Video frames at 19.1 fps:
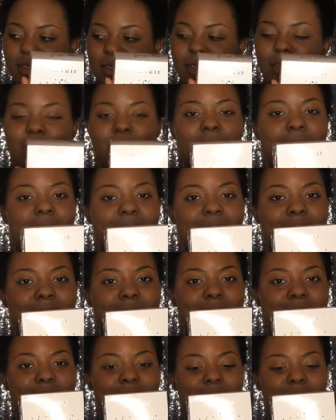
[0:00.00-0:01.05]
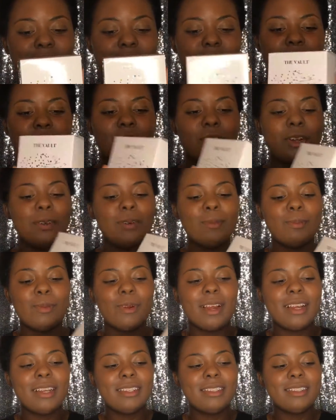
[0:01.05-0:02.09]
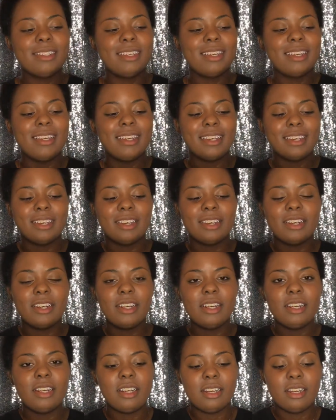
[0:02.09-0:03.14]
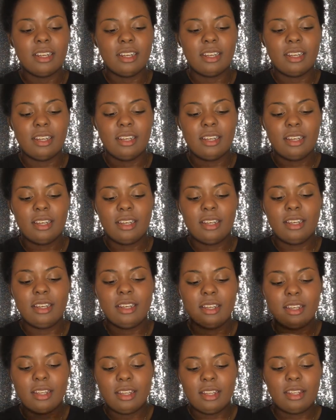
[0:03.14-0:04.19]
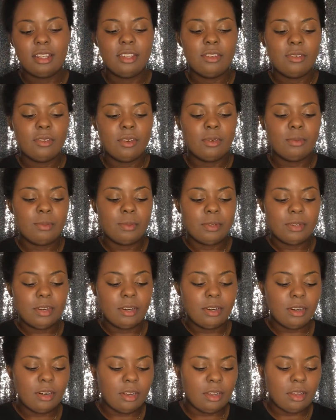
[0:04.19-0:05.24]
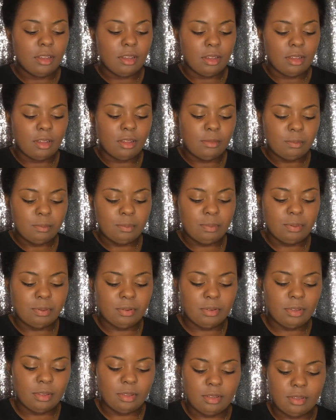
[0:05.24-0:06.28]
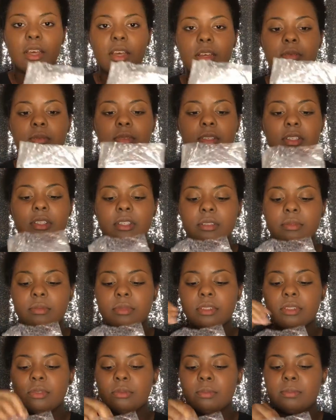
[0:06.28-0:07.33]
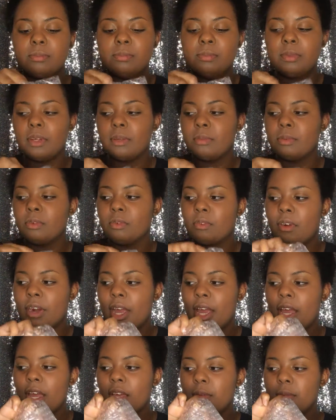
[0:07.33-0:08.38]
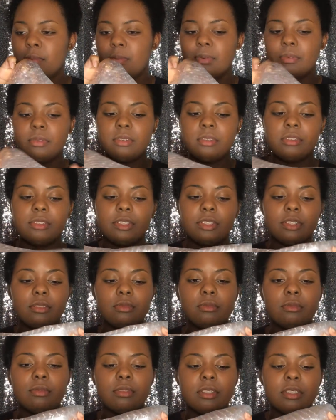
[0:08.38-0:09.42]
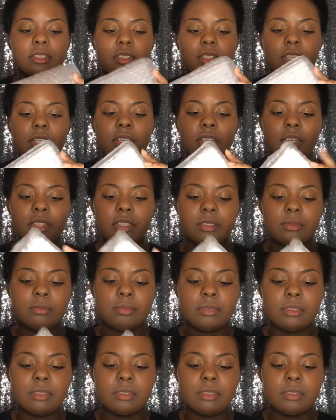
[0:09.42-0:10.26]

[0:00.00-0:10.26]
You have her right here. And you open her up. Comes in some little bubble wrap, so they stay nice and